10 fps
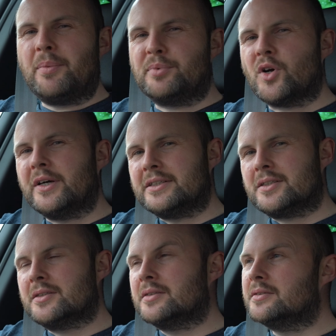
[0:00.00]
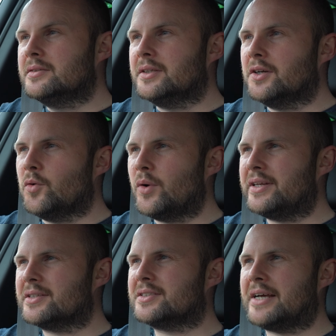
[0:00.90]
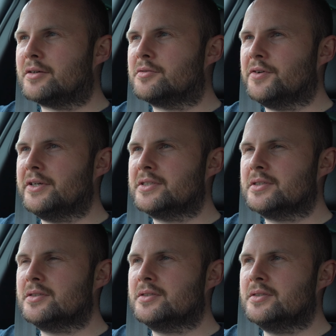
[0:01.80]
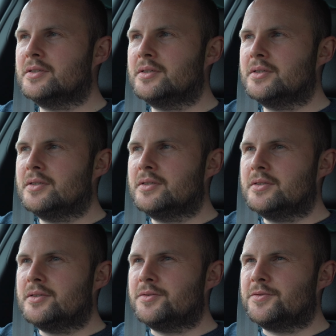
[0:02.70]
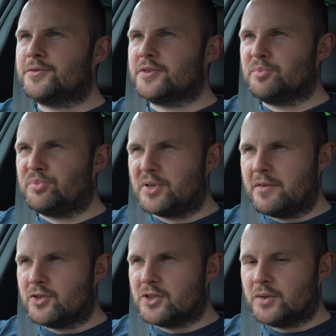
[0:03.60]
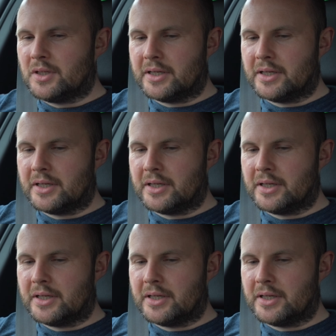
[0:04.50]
what price? You know, what are you sacrificing for the privilege of doing it?